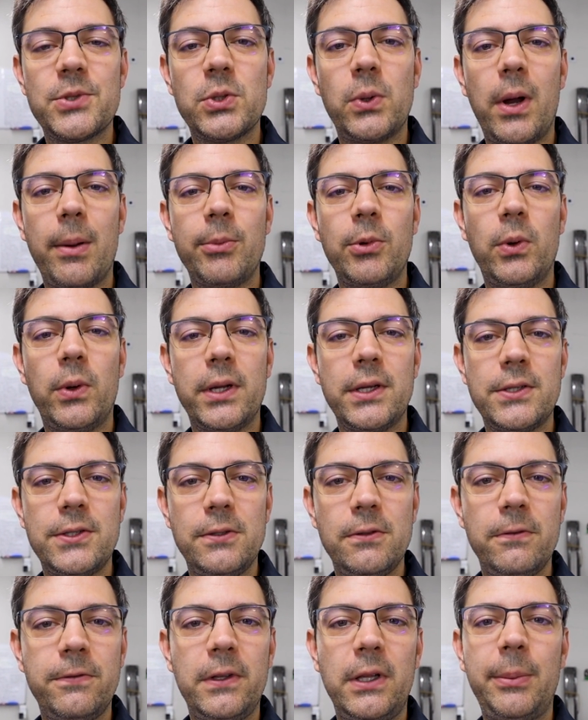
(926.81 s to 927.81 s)
So I'm going
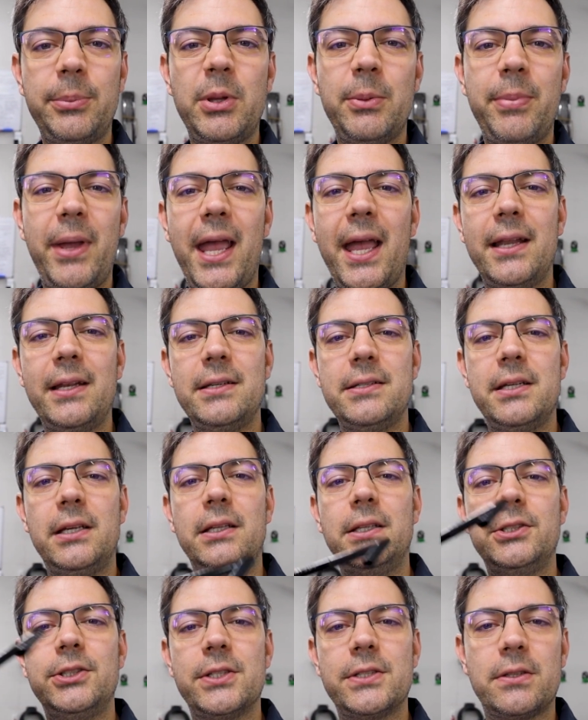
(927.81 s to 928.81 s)
to fill up the pan
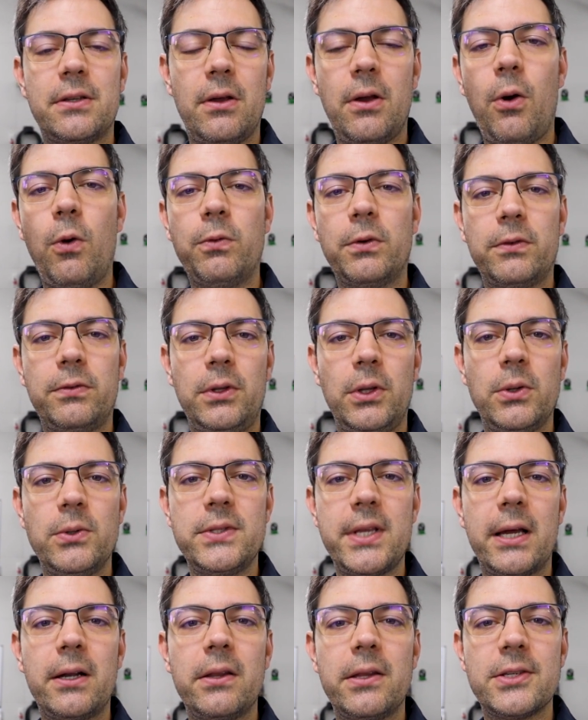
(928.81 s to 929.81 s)
until it just
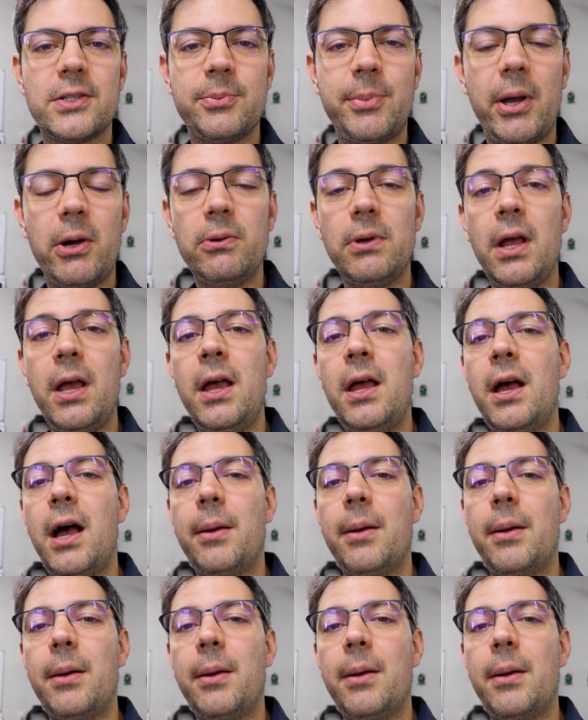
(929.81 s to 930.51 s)
overflows out of the spout.